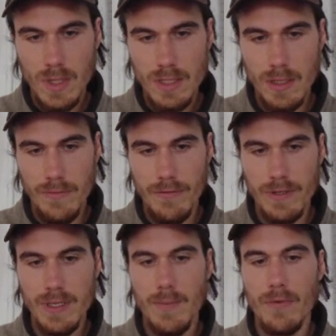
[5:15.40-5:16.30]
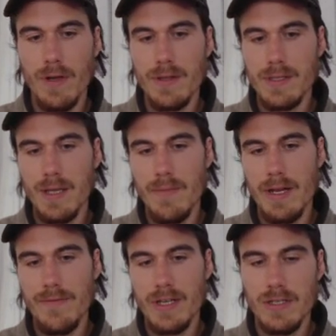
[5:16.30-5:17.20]
So, for example, rather than saying
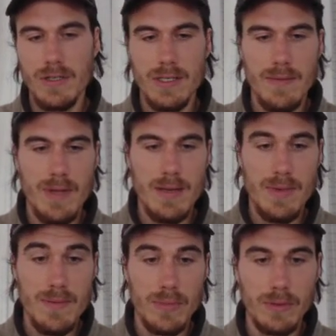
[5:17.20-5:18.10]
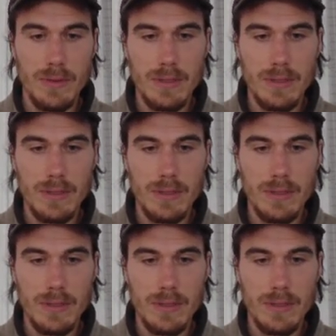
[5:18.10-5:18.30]
many of us, you could say many people.